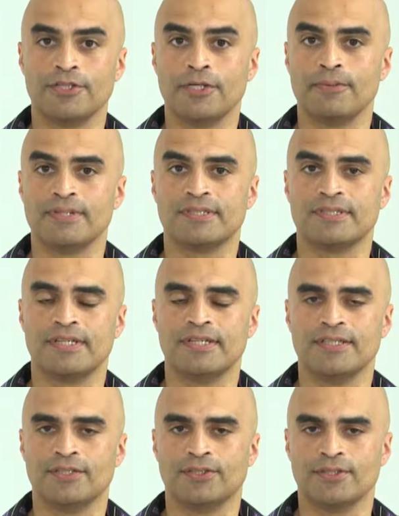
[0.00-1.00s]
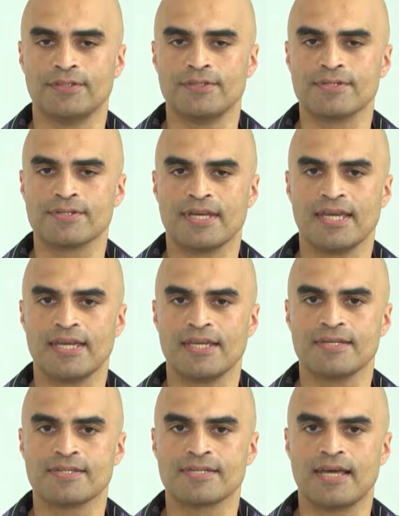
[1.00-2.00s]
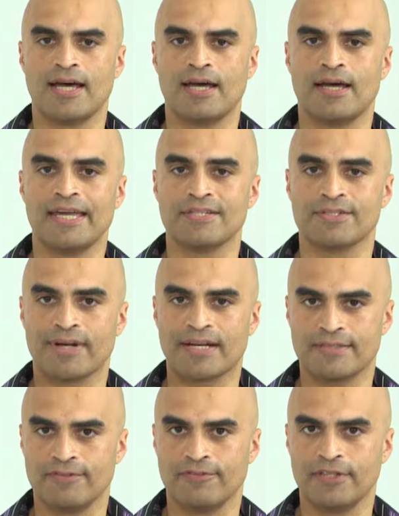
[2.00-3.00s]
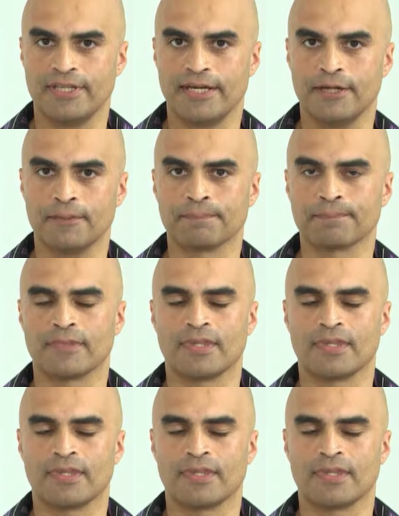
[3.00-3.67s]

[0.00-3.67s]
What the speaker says: newest additions is interactive video.